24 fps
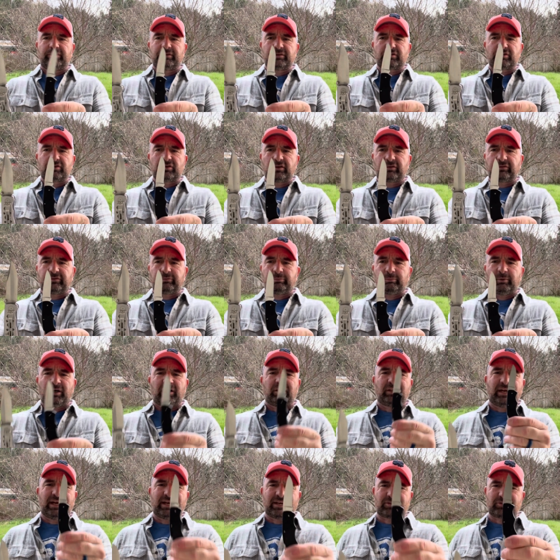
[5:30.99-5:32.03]
It's just
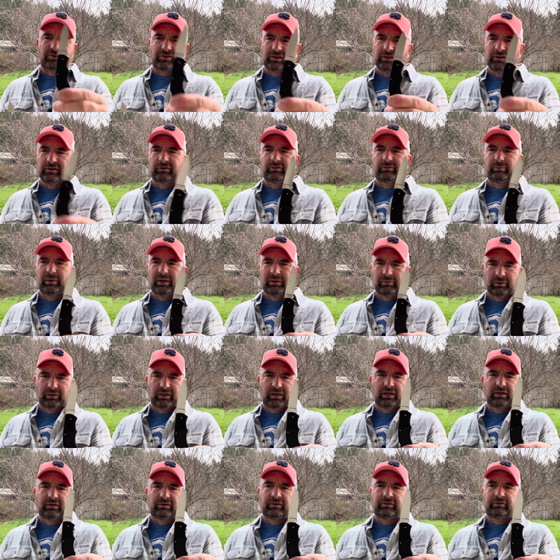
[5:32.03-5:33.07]
small. I actually used to be able to
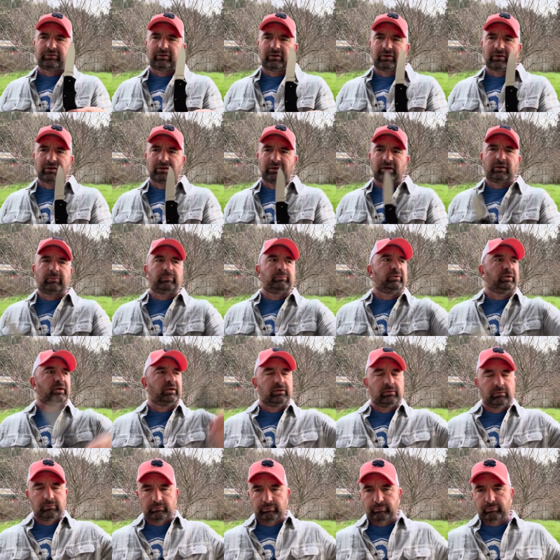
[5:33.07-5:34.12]
get this on an
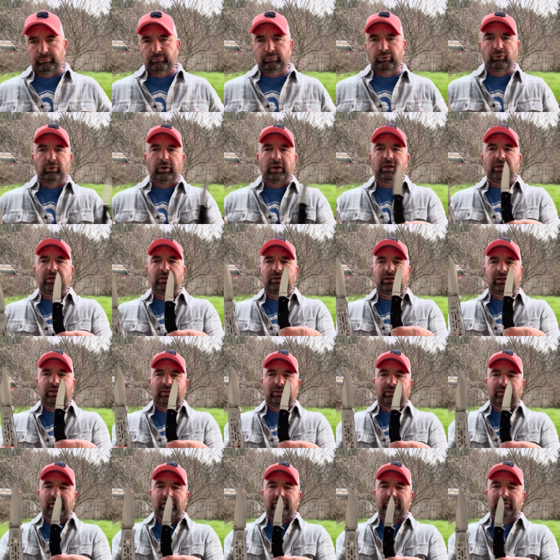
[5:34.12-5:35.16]
airplane pre
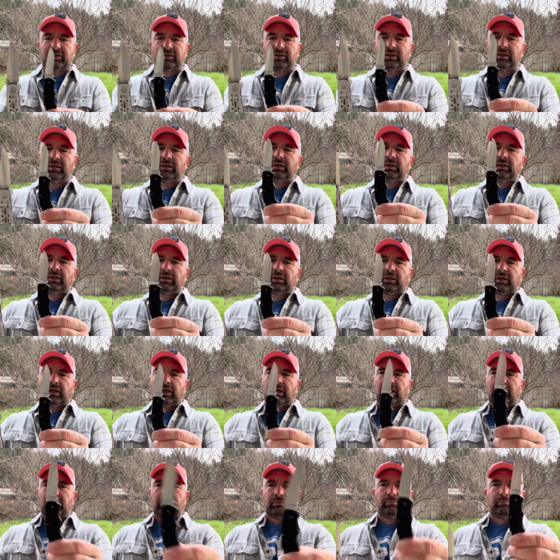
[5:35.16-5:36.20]
9/11.
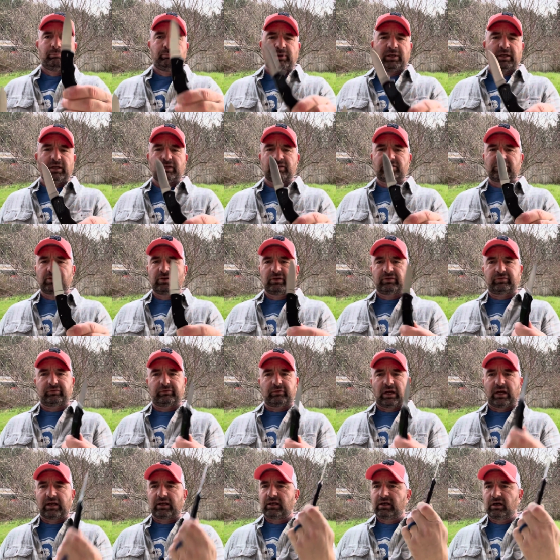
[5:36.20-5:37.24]
But it's just,
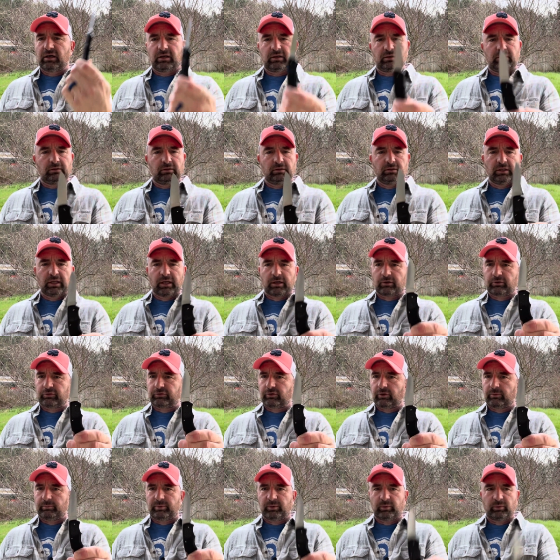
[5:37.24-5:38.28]
I cut letters
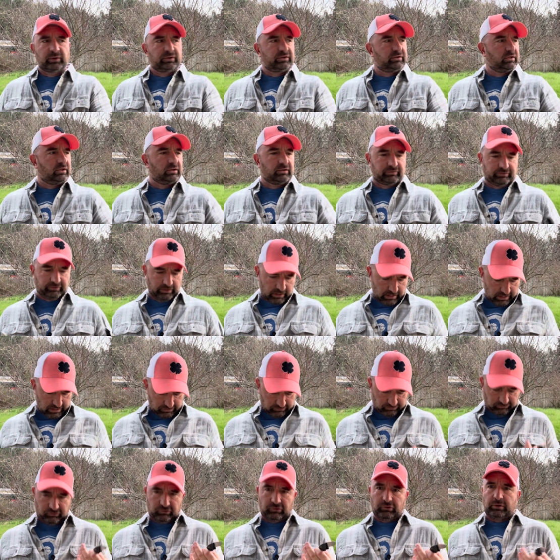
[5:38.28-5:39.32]
open with this,
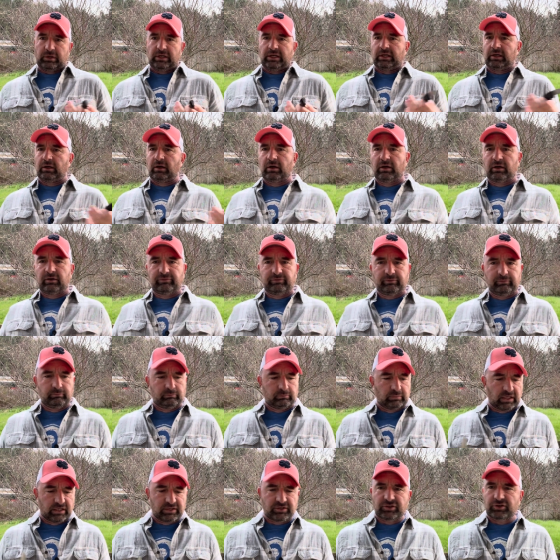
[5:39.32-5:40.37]
string off
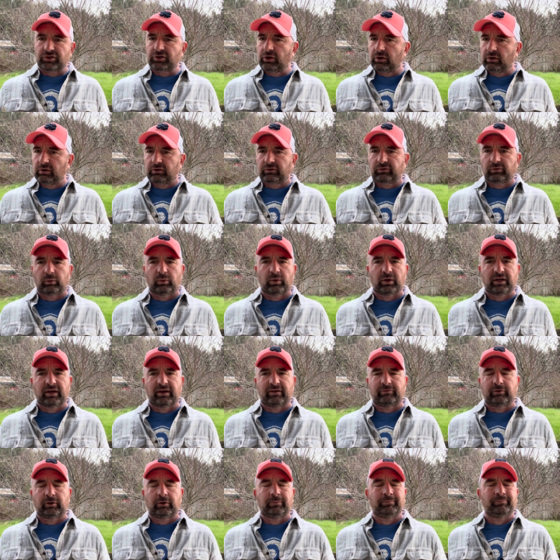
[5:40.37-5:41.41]
my shirts,
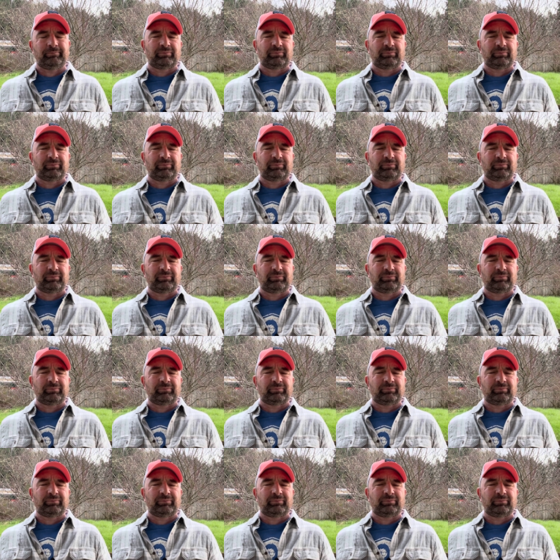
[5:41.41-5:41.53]
whatever.